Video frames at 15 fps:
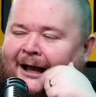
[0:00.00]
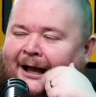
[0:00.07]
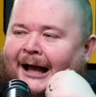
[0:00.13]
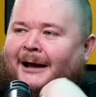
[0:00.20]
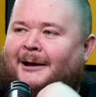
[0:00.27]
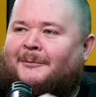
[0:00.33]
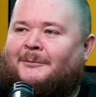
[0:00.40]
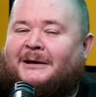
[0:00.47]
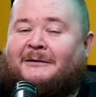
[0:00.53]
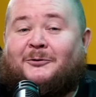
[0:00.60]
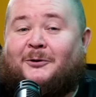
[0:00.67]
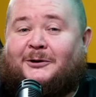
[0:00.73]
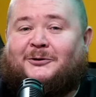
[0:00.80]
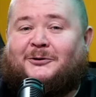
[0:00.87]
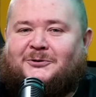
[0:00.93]
um, even
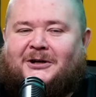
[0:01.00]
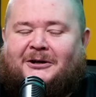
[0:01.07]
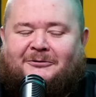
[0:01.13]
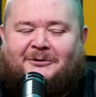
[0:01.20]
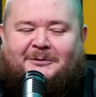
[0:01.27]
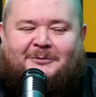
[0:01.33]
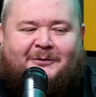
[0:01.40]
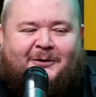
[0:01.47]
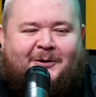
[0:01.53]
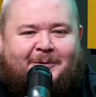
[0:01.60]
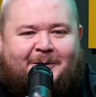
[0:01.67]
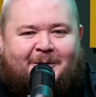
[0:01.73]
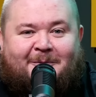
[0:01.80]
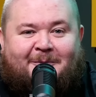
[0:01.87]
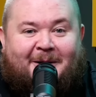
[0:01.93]
though I do generally prefer to
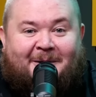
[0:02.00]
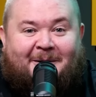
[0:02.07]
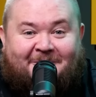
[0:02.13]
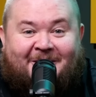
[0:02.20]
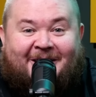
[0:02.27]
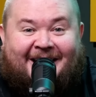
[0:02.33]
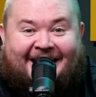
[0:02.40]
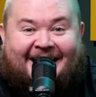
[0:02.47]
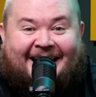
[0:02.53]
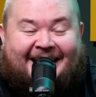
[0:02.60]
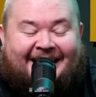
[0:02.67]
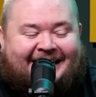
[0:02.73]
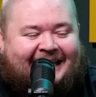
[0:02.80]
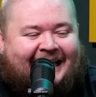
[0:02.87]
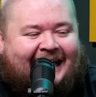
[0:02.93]
be on the bottom.
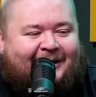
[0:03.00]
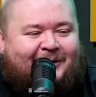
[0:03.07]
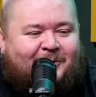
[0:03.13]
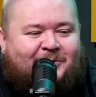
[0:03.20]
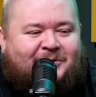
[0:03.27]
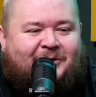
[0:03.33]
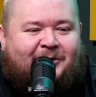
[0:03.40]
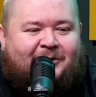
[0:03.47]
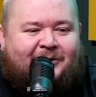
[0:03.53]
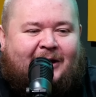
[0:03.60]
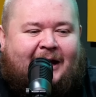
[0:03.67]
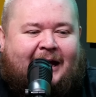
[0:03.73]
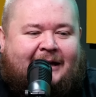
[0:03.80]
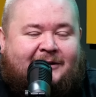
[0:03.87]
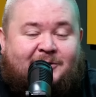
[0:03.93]
Way, of course I do,
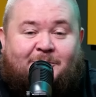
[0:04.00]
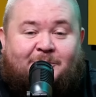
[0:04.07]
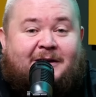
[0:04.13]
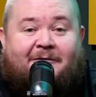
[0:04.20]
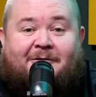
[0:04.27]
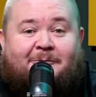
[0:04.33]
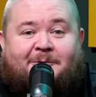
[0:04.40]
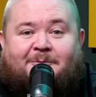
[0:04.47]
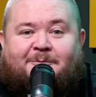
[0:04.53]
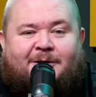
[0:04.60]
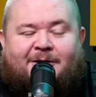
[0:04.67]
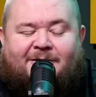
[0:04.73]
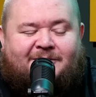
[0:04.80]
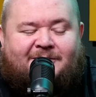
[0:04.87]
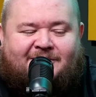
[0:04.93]
and so does everyone
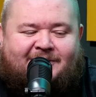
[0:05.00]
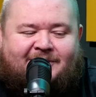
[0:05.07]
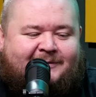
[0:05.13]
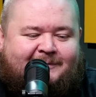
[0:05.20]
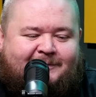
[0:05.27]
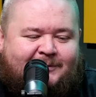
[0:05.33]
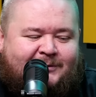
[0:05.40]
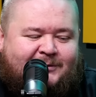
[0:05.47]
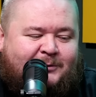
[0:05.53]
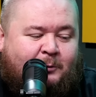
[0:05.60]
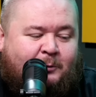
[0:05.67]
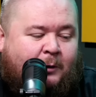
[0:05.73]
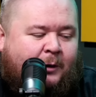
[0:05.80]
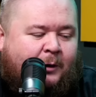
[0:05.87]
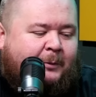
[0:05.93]
because it's no
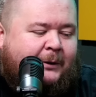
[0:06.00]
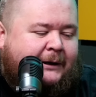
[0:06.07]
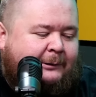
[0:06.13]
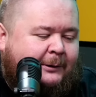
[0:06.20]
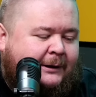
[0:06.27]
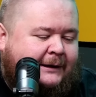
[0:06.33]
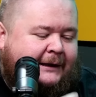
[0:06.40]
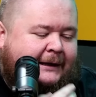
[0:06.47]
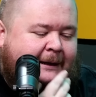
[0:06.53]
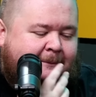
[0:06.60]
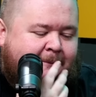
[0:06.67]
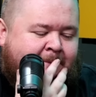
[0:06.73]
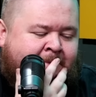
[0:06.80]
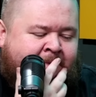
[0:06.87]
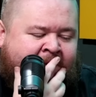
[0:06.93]
work. But anyway, the
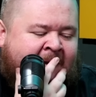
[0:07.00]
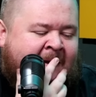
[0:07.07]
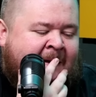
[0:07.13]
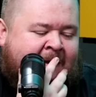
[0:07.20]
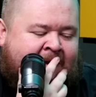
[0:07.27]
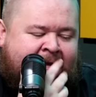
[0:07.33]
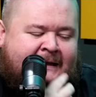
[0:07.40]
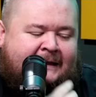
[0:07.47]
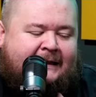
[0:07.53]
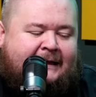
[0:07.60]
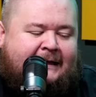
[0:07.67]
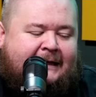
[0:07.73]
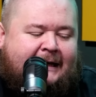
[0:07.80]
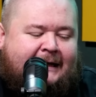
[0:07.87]
um, the